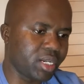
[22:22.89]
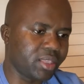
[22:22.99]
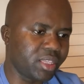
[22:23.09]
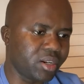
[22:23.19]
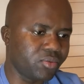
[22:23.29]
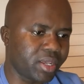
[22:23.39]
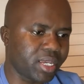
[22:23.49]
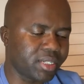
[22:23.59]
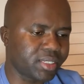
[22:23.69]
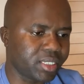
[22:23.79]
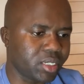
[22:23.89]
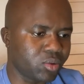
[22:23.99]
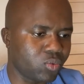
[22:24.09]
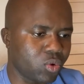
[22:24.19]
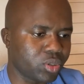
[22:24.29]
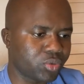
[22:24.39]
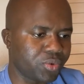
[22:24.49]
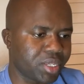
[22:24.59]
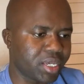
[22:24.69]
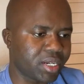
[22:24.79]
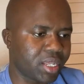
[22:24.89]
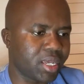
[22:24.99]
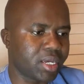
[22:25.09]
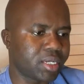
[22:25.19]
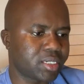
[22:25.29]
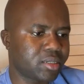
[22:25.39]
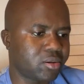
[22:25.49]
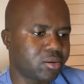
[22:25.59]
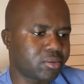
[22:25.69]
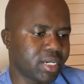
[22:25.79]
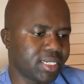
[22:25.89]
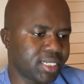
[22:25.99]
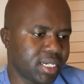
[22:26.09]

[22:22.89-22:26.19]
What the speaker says: and then we can see what we can get. All right.